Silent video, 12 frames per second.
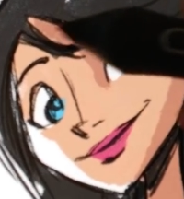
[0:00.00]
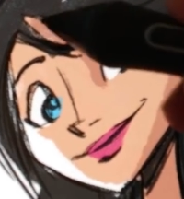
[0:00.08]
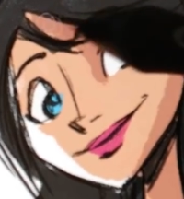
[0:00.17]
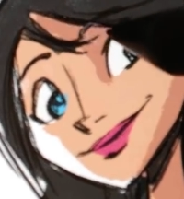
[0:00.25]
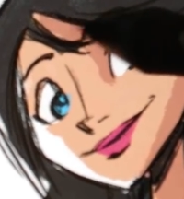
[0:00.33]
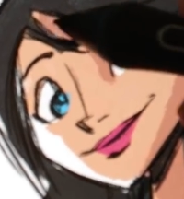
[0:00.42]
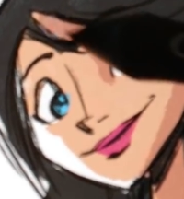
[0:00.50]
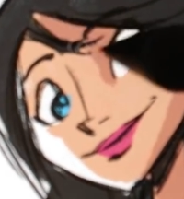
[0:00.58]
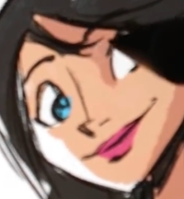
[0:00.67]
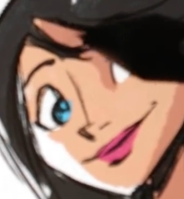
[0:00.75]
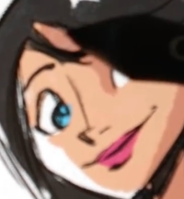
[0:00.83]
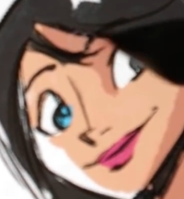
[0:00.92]
I do. It's just
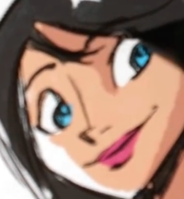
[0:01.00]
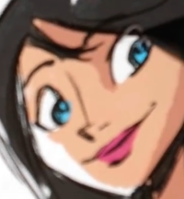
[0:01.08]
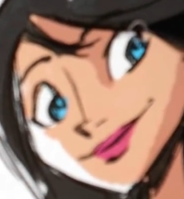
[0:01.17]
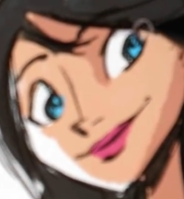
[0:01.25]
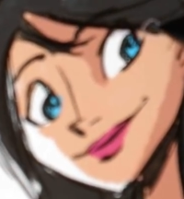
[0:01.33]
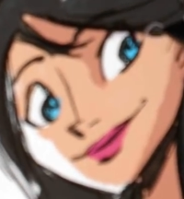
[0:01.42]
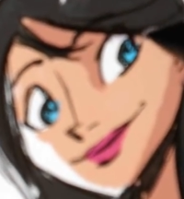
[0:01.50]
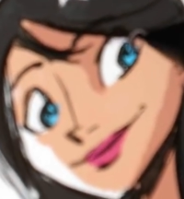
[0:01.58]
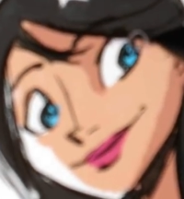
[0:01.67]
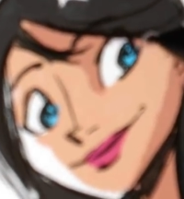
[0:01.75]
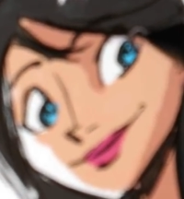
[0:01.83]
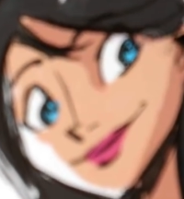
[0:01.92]
art was never
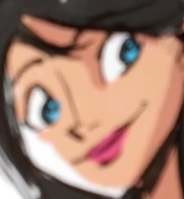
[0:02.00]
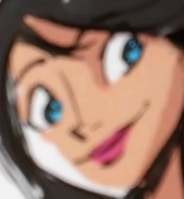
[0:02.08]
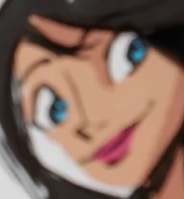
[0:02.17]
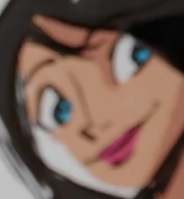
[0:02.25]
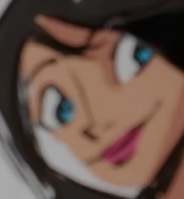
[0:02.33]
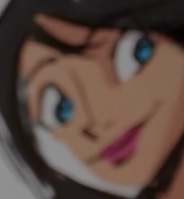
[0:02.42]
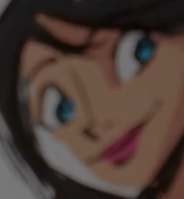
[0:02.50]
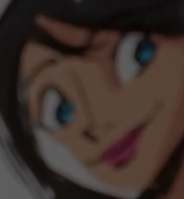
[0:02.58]
an option.